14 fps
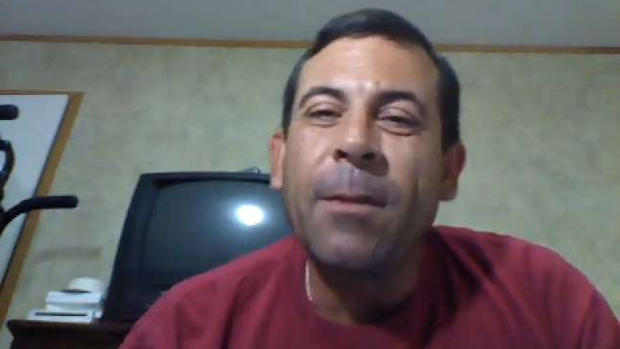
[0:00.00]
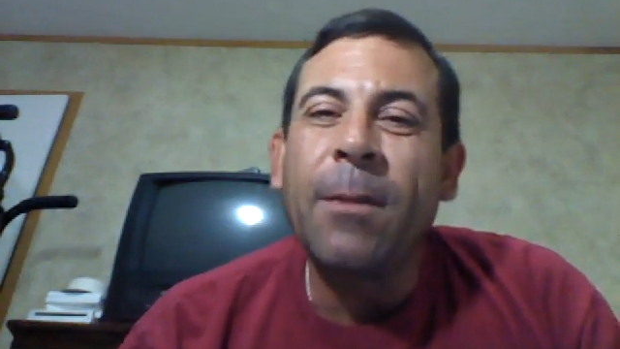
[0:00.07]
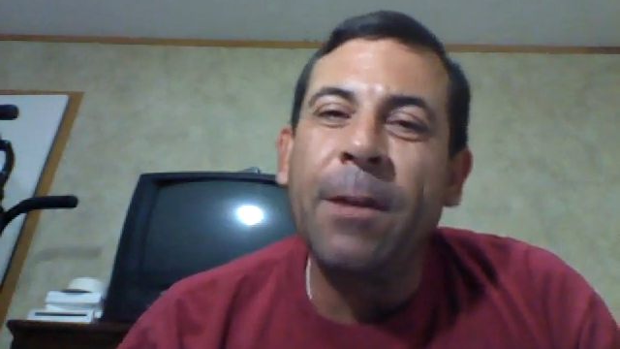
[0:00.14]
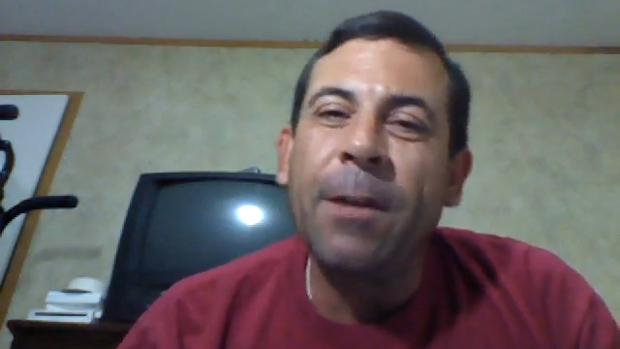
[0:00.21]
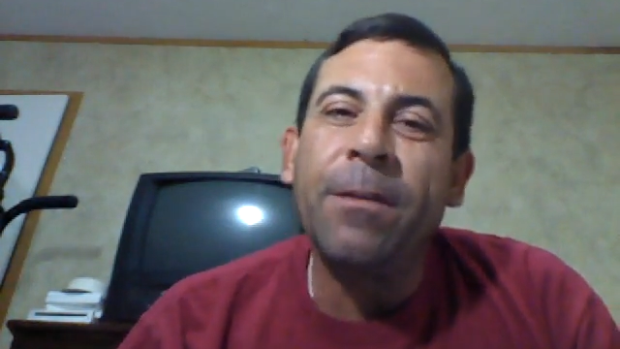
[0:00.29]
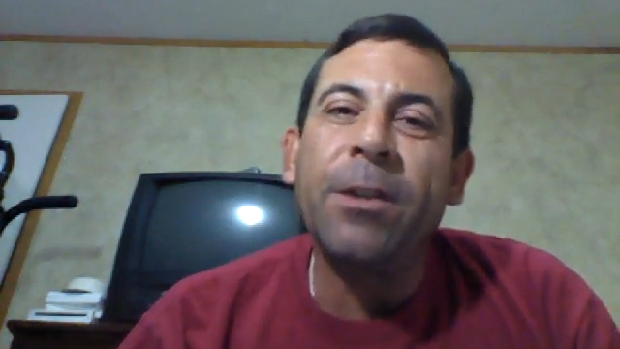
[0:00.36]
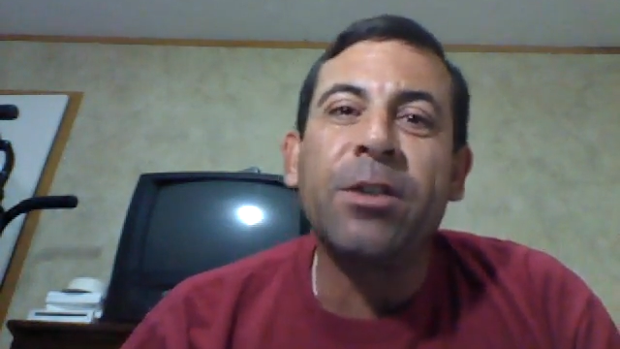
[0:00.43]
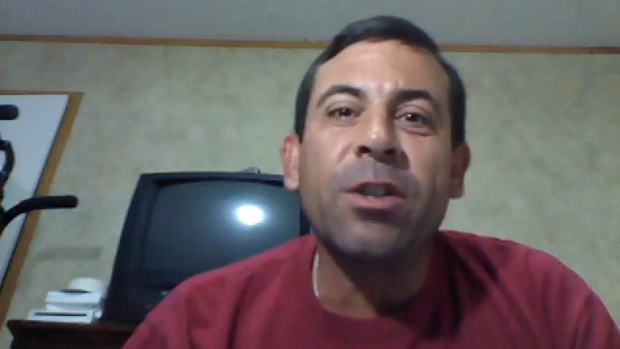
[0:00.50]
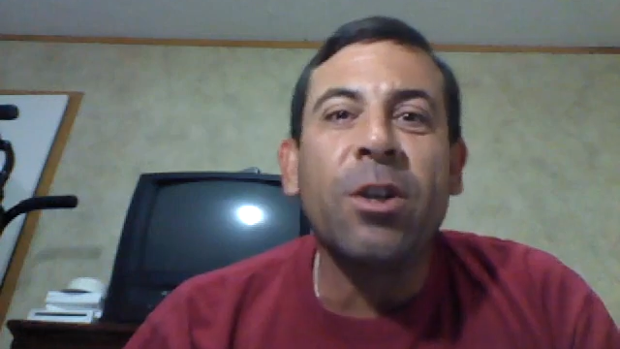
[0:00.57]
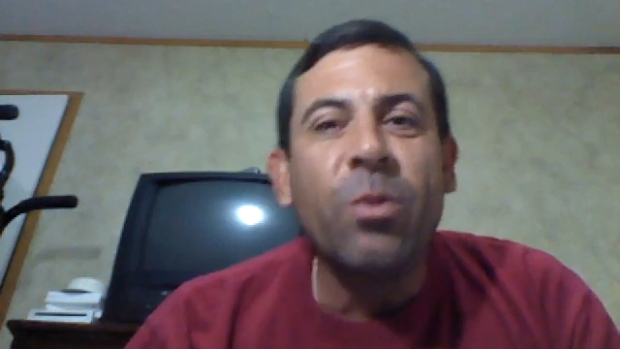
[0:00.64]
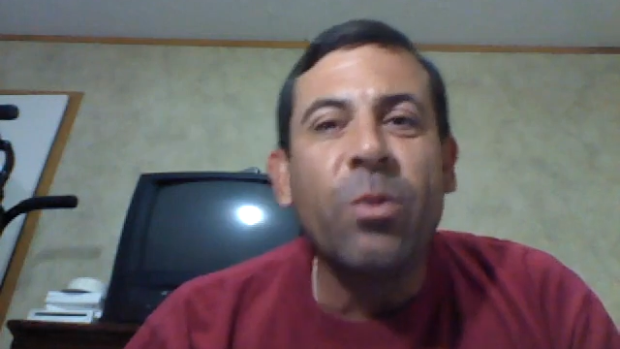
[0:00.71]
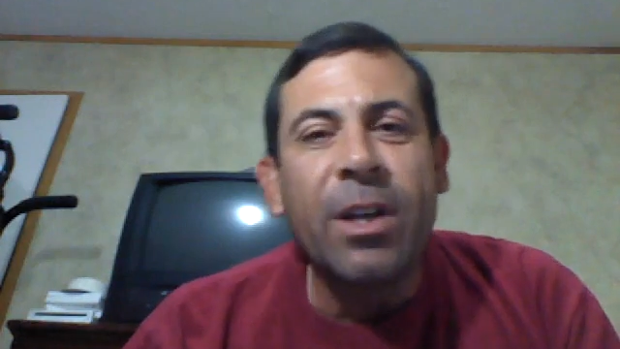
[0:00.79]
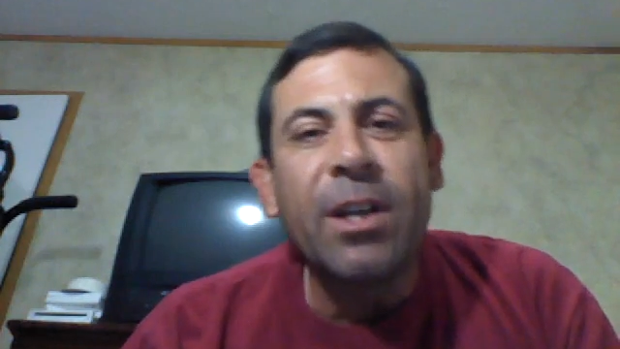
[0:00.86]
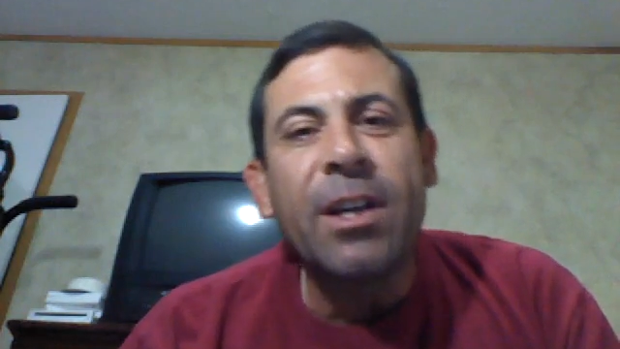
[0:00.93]
if there's
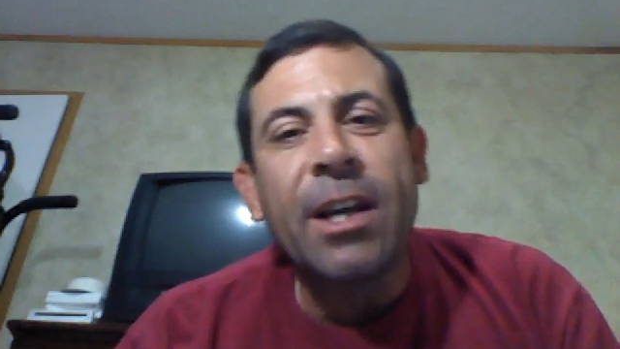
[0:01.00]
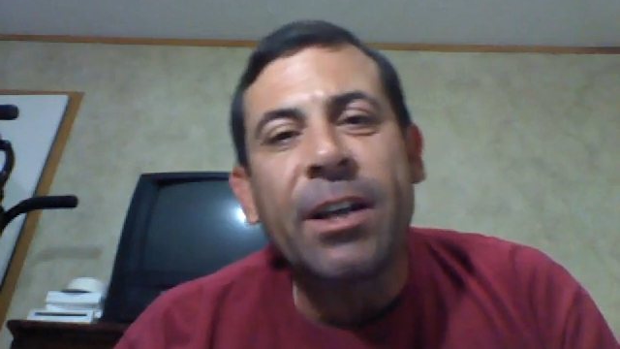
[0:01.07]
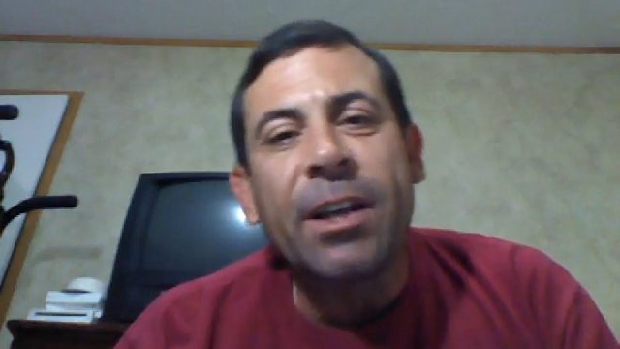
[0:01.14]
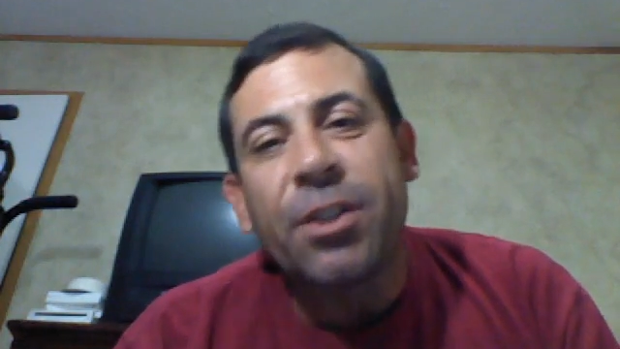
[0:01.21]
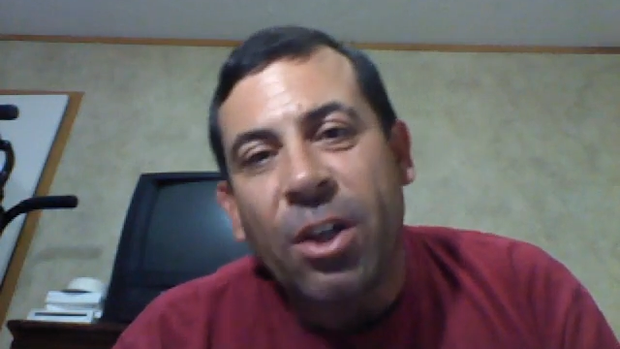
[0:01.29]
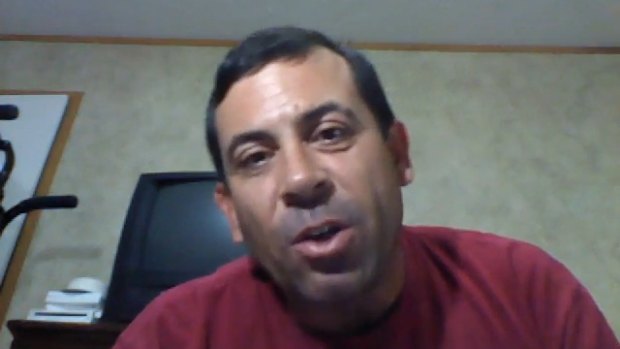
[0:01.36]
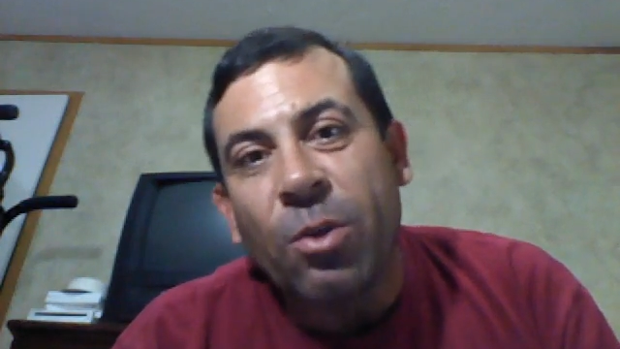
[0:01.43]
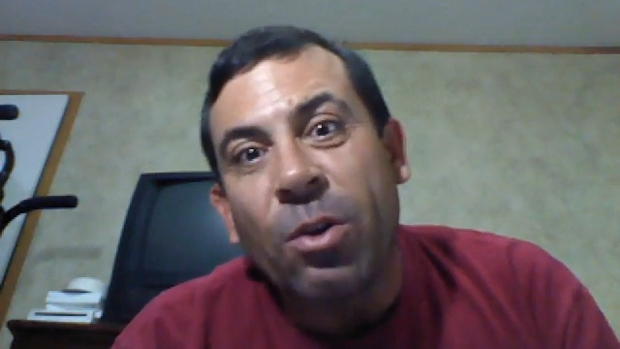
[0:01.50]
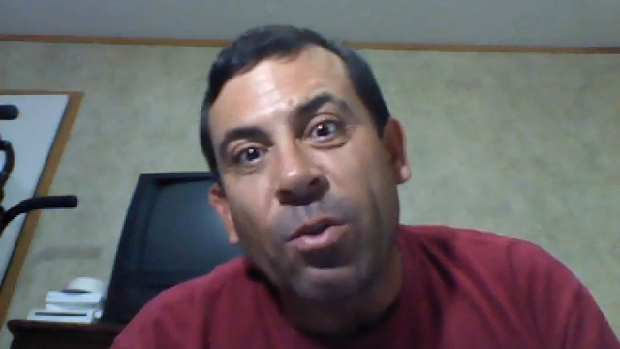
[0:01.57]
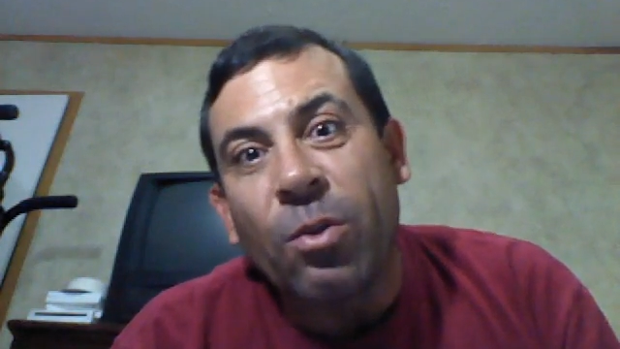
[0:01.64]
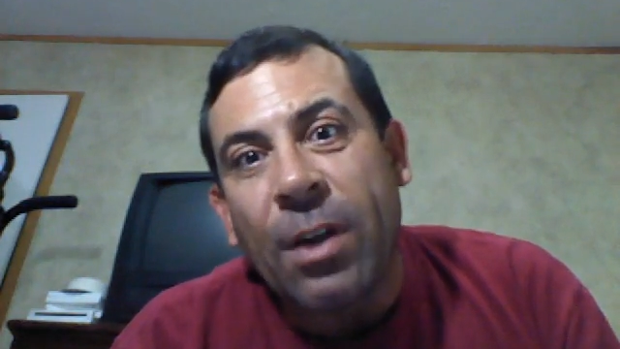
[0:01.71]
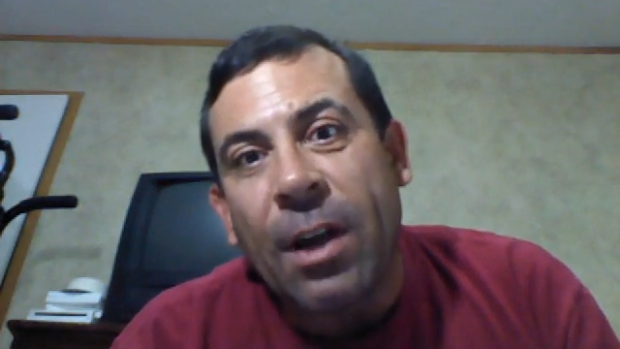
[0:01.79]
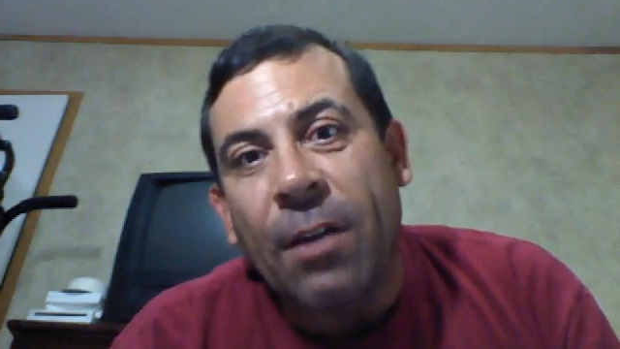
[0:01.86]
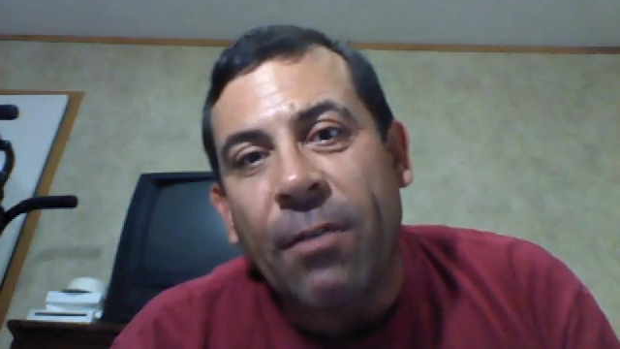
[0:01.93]
no index shown
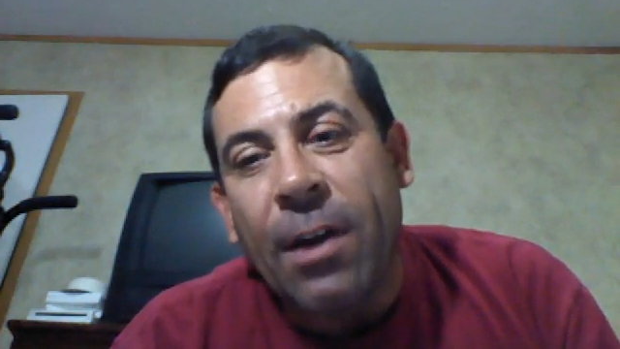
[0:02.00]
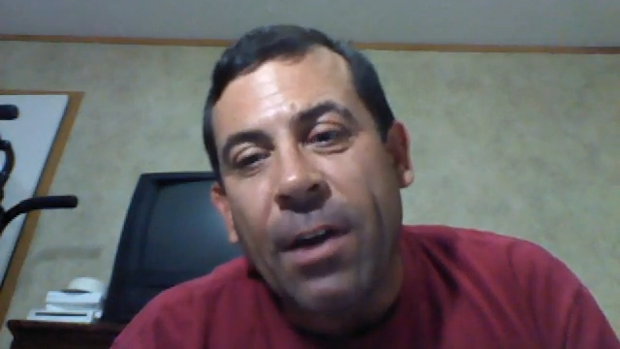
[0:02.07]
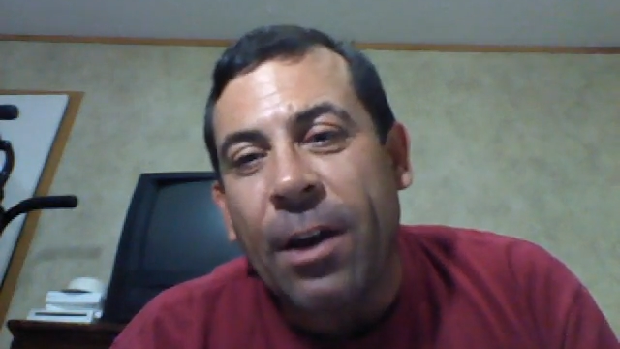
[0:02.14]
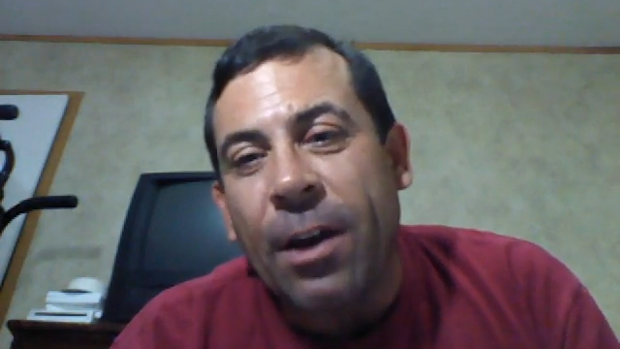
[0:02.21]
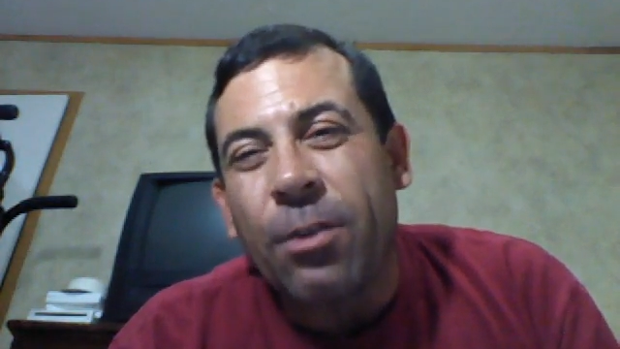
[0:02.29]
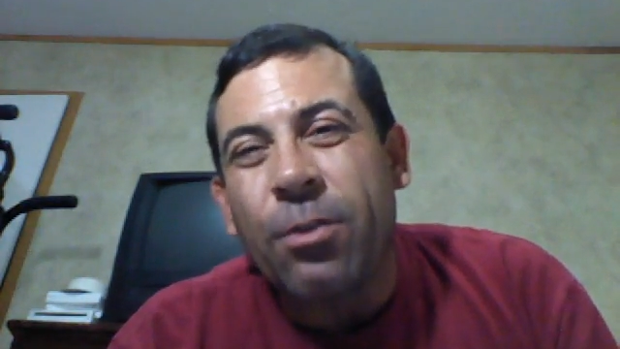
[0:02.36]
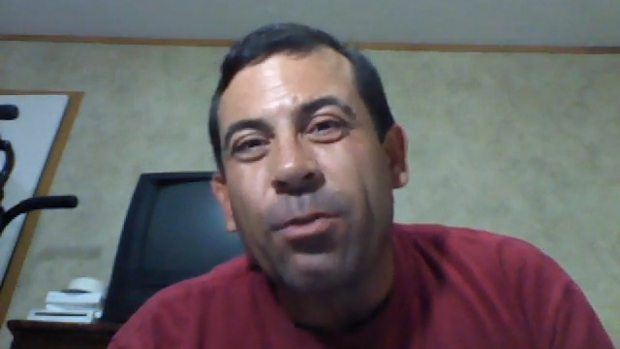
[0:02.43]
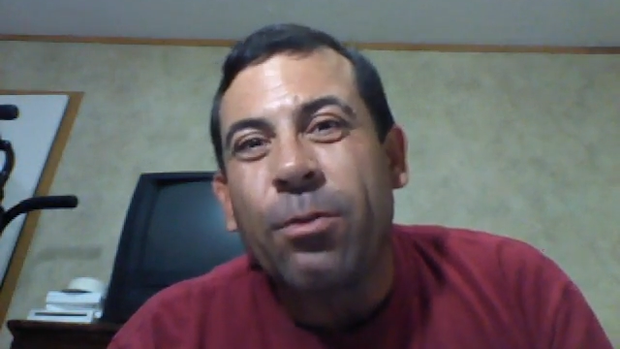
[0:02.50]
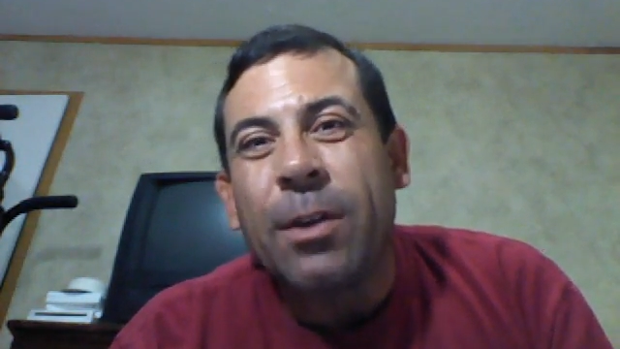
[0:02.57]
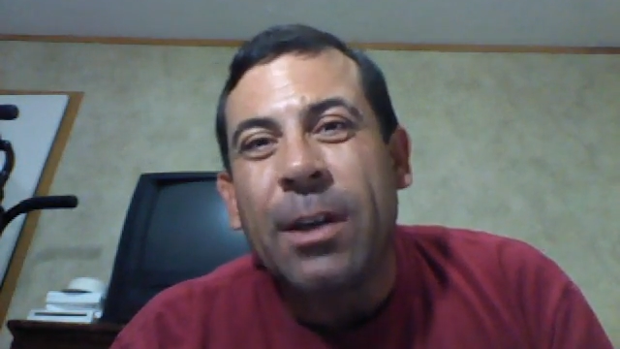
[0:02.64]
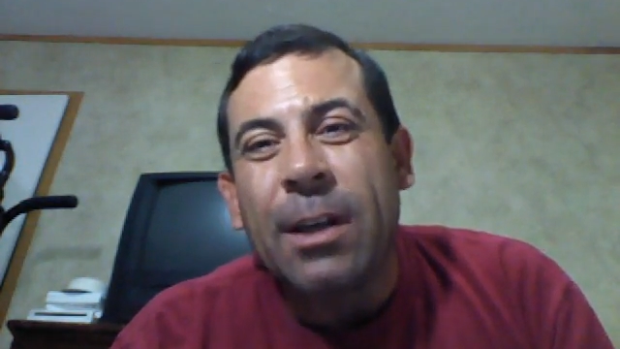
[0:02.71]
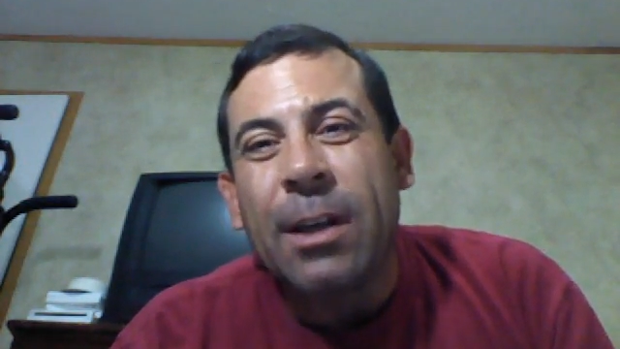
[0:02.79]
on that radical,